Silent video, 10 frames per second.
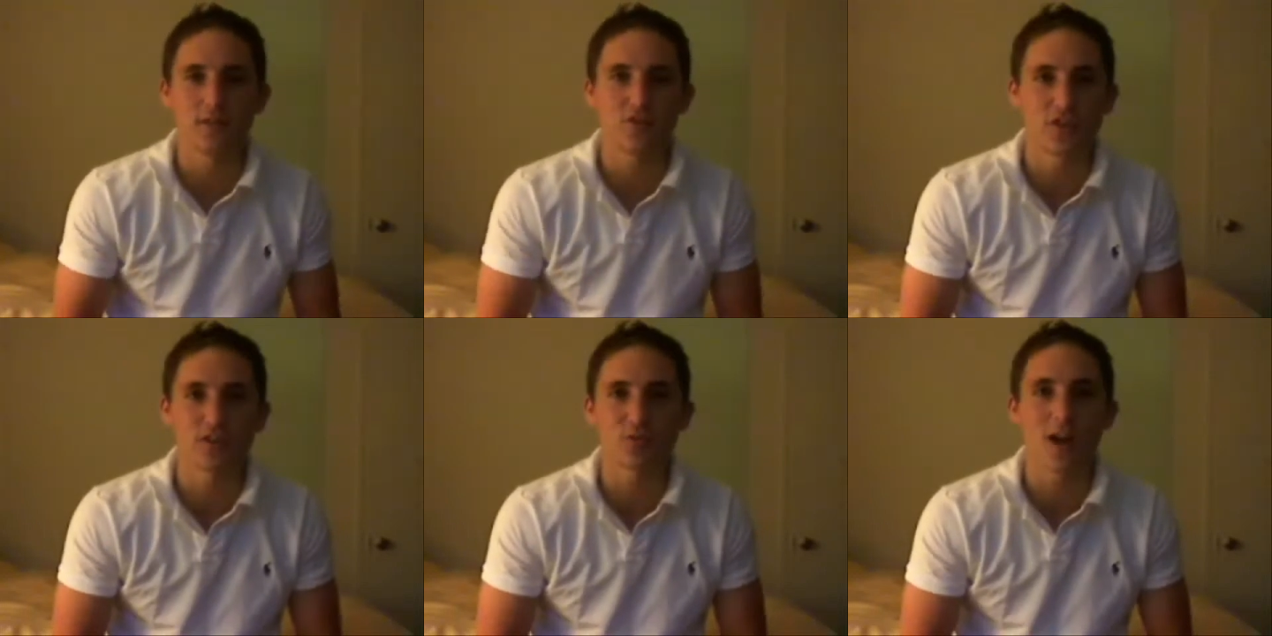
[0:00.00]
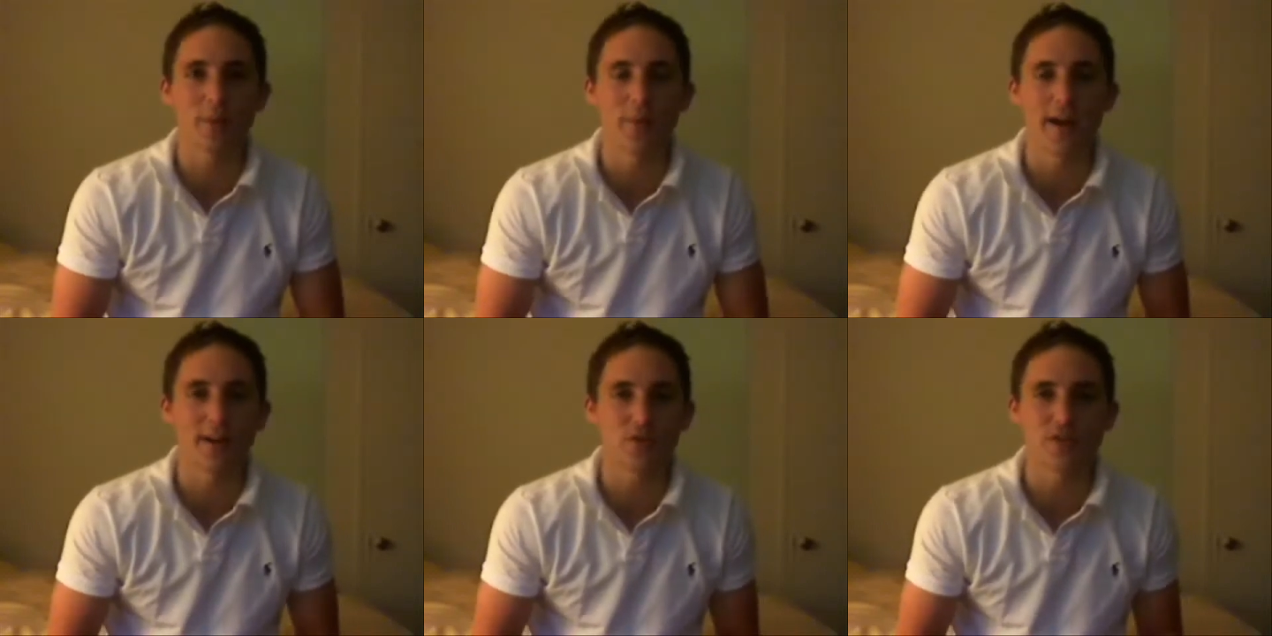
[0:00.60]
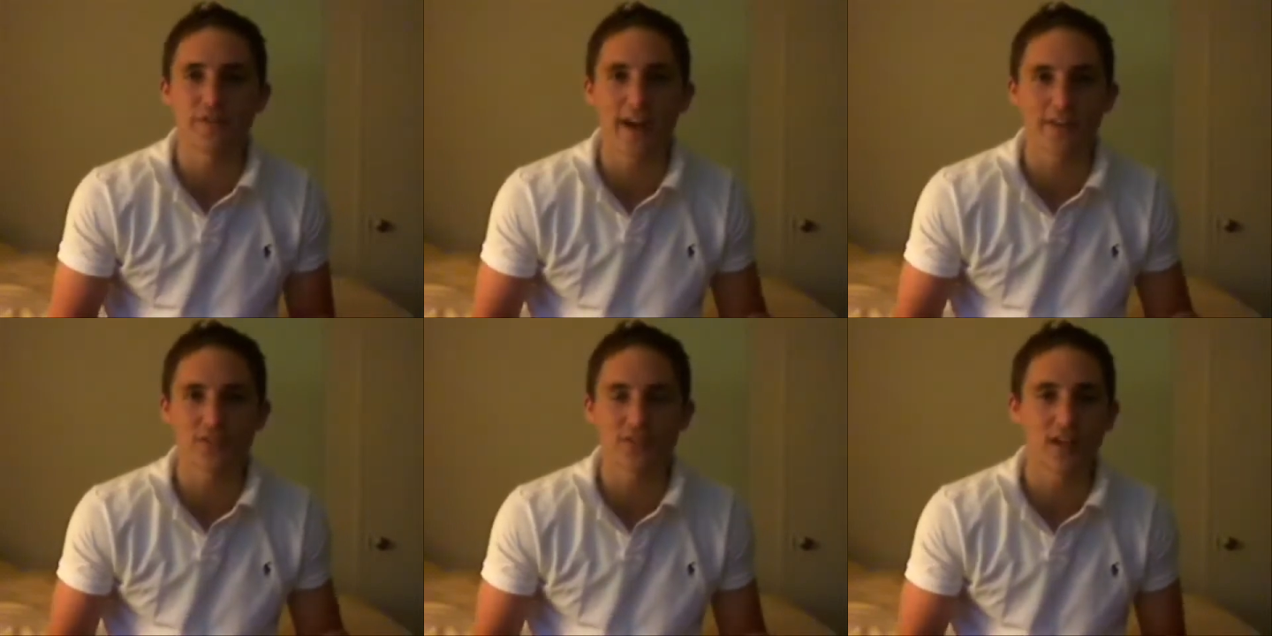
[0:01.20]
she hits rock bottom, she
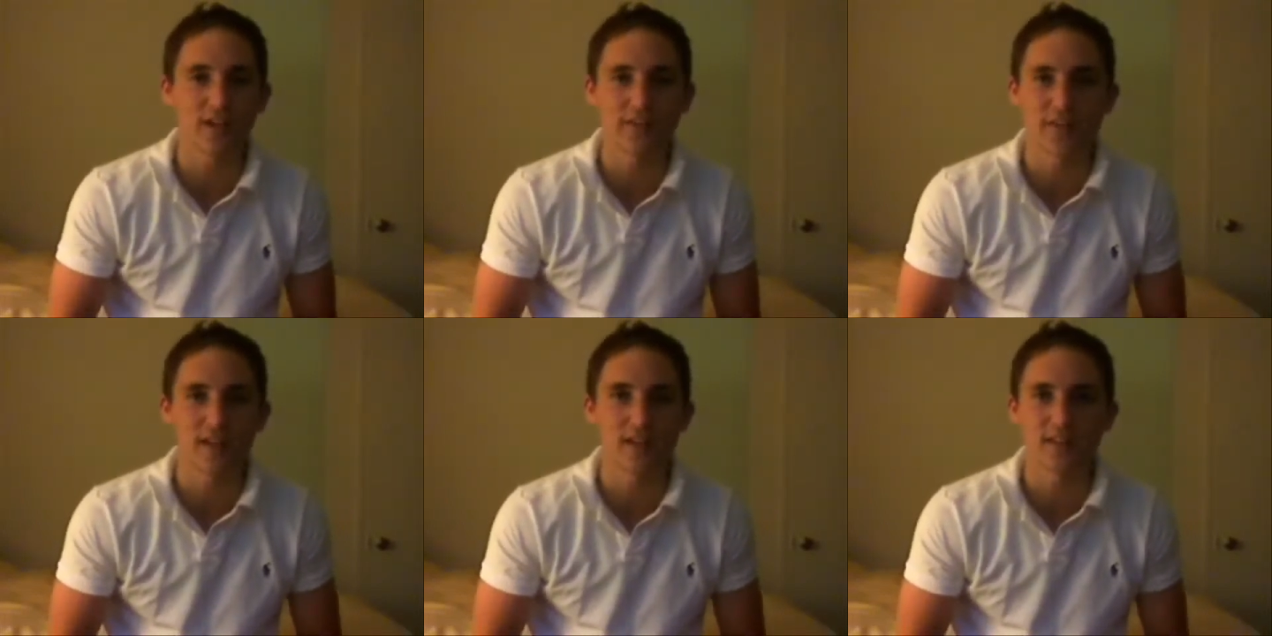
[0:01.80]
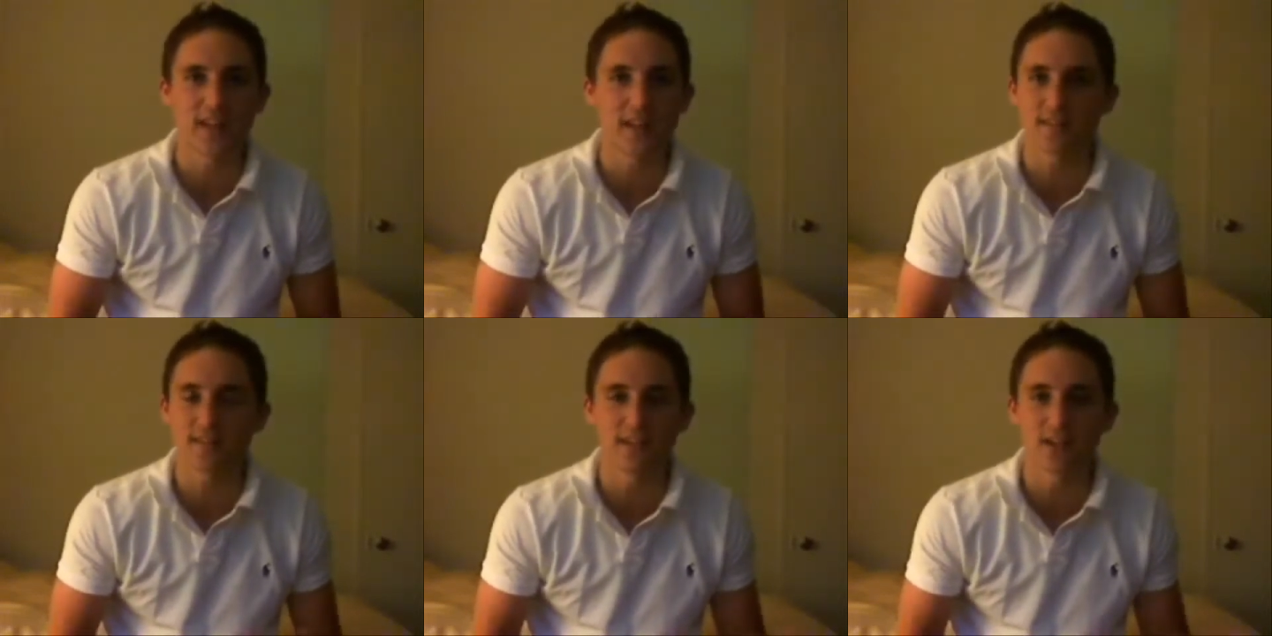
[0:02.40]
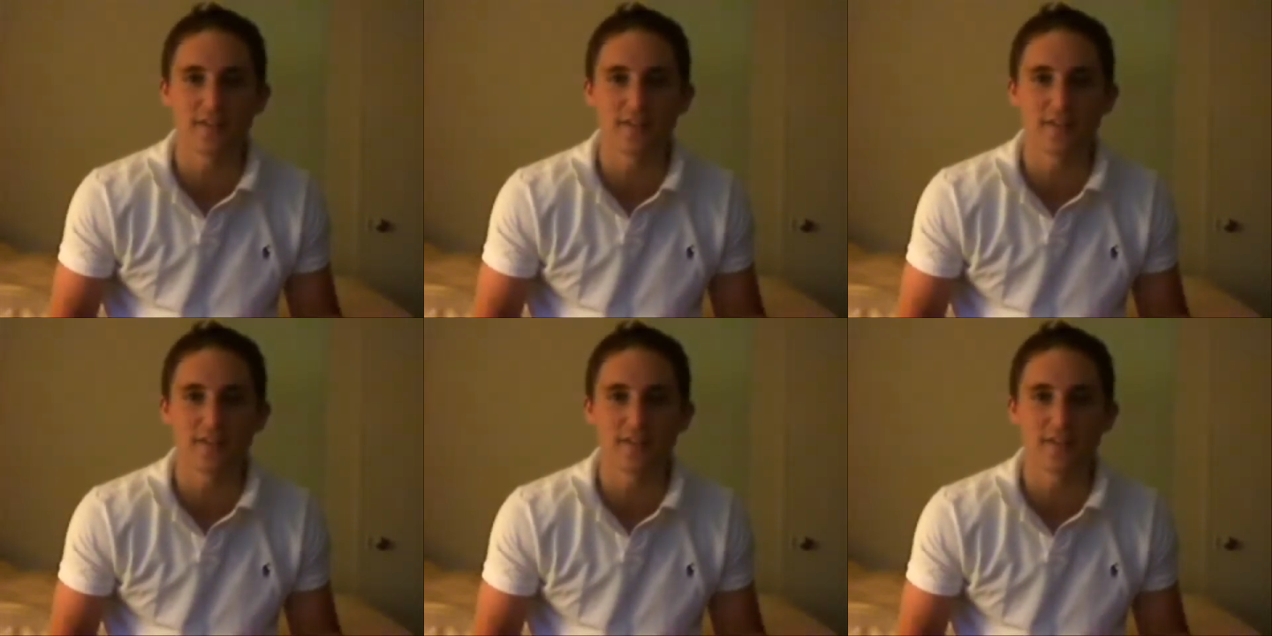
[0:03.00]
finds herself, and then gets, you know,